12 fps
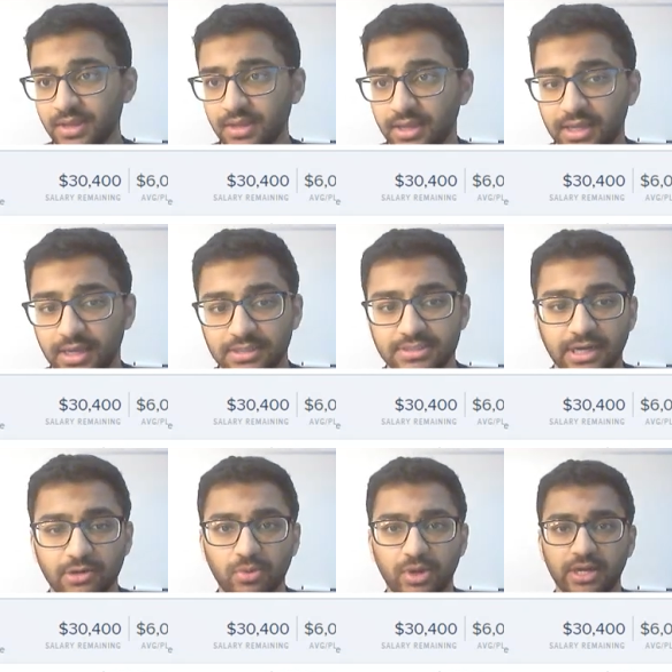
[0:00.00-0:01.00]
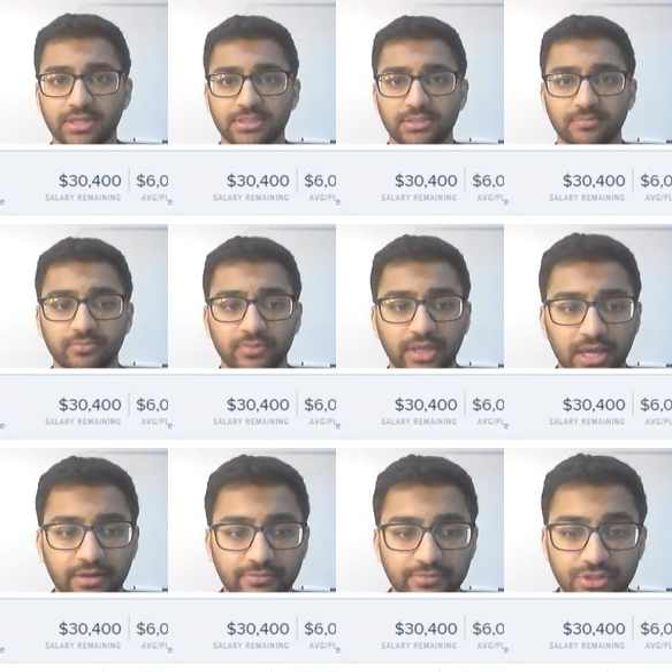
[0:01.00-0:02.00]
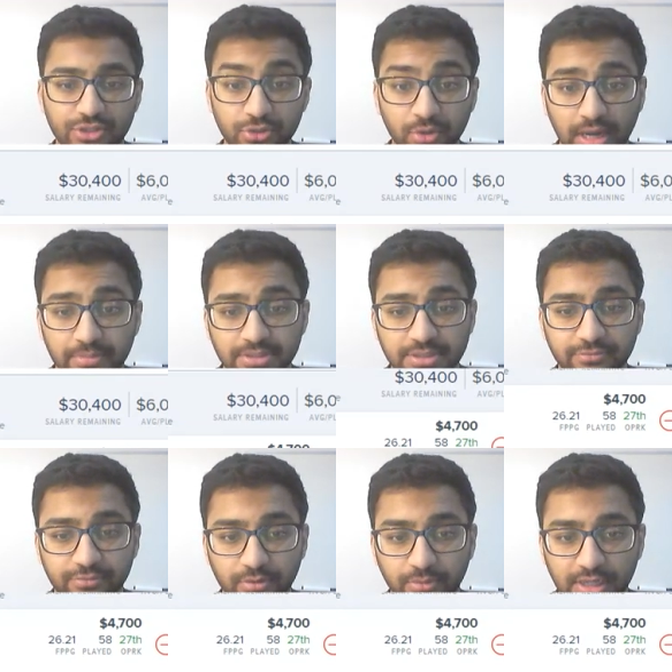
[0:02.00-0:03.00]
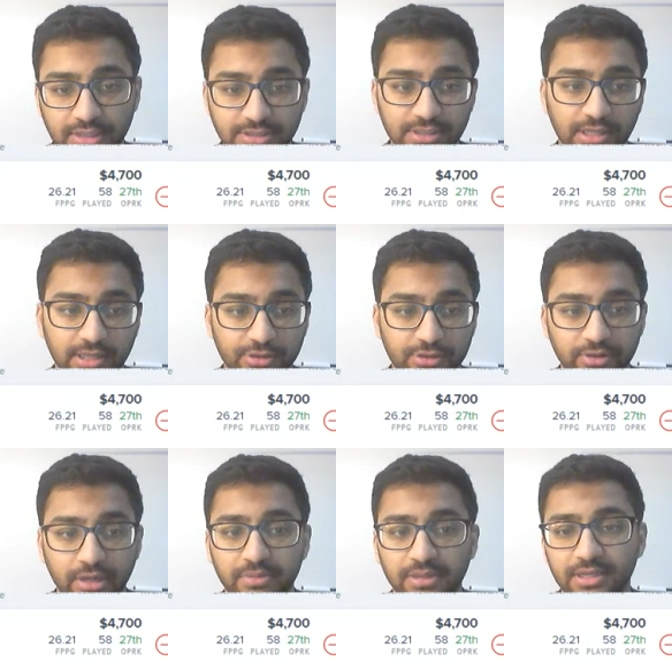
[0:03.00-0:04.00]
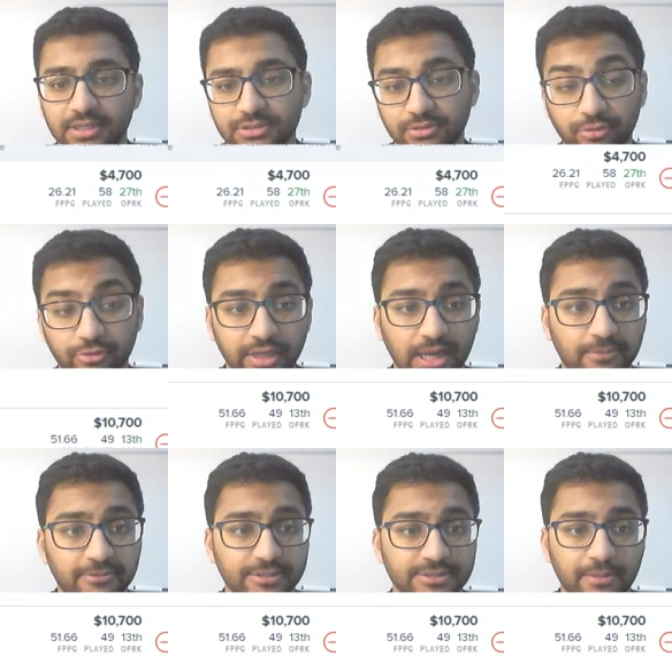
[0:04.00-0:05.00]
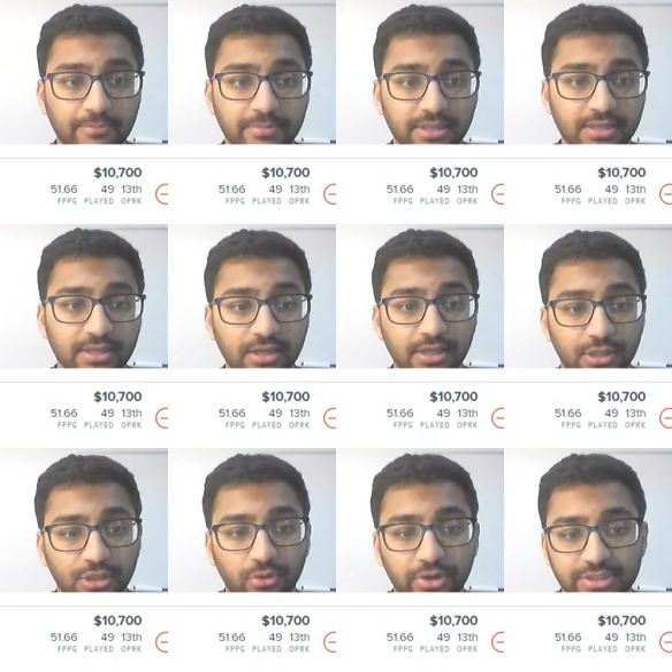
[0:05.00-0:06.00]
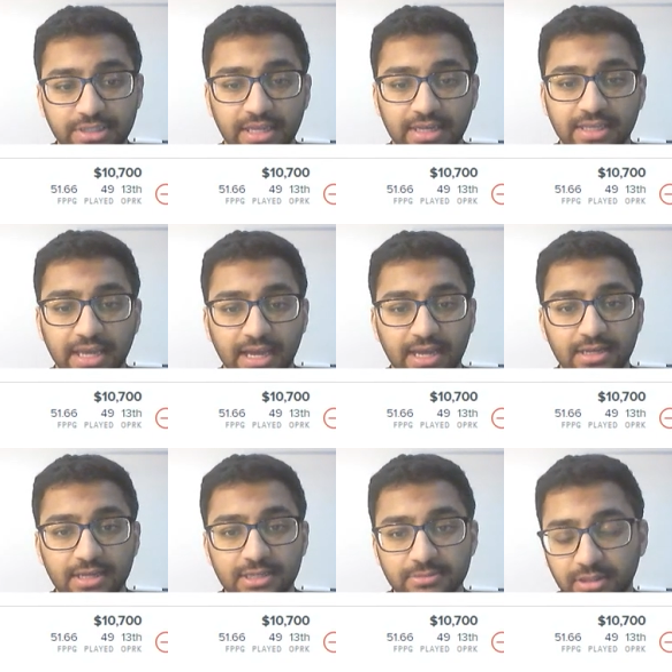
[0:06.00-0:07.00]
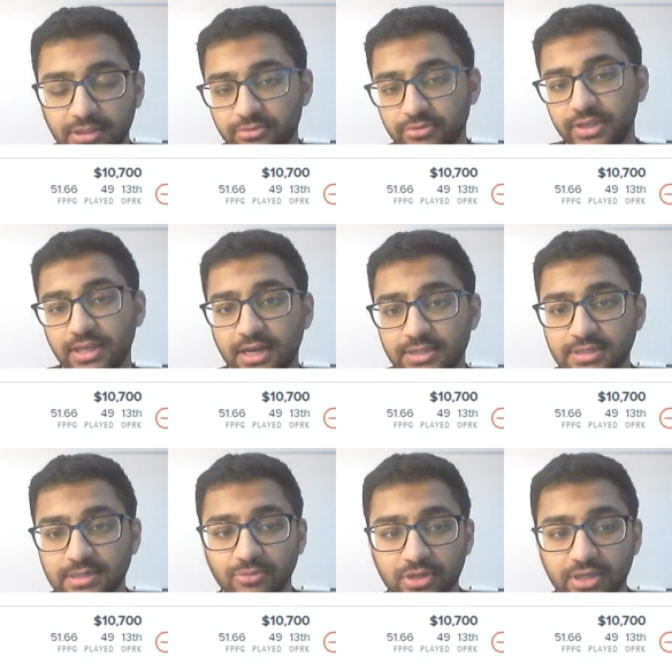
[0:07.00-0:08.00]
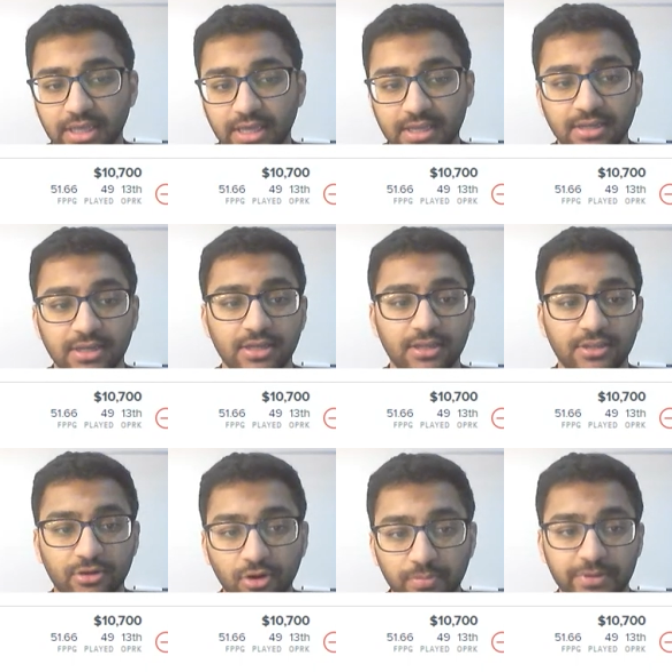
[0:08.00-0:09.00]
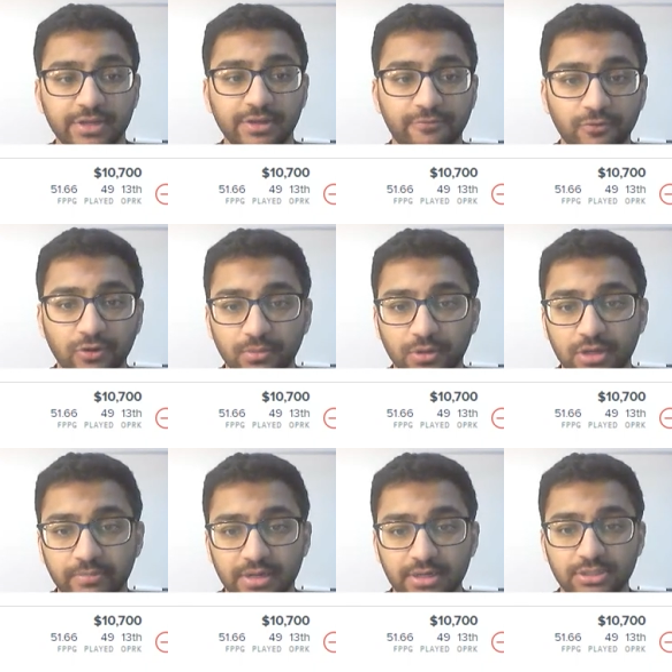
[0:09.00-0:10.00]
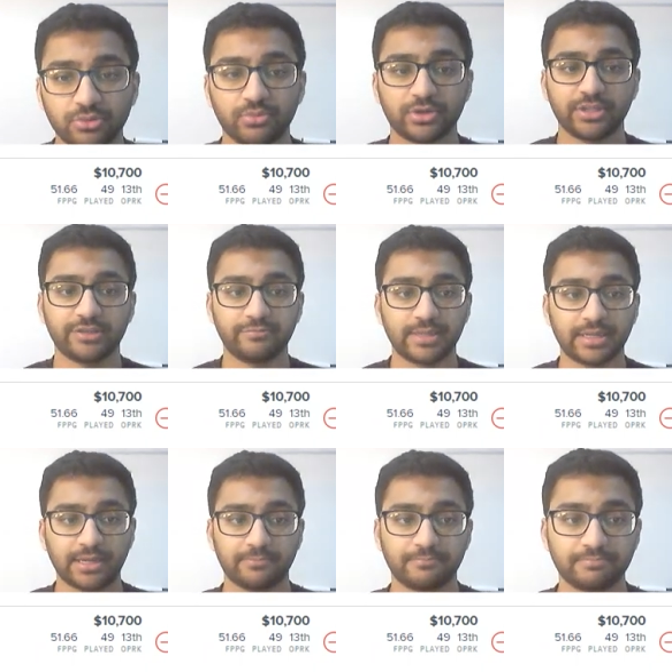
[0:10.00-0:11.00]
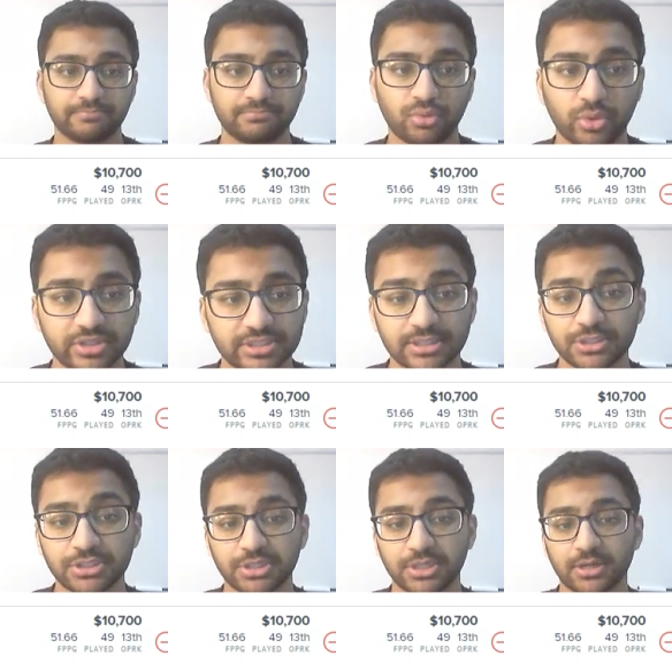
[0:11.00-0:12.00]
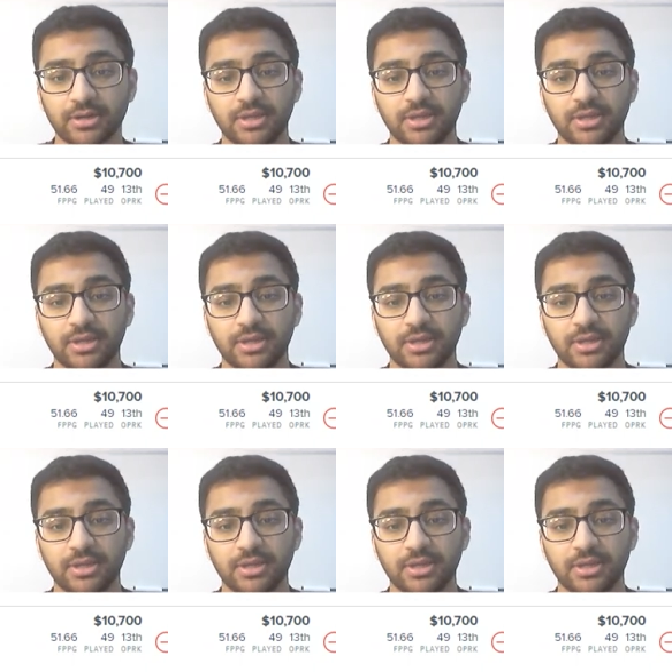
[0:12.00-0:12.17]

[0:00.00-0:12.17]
And center-wise, we have just two options. for. Well, actually, I can throw an Embiid as three options. Embiid, Jokic, and KAT as my three guys that I'm looking at. They're all pretty affordable compared to where they've been at points this year.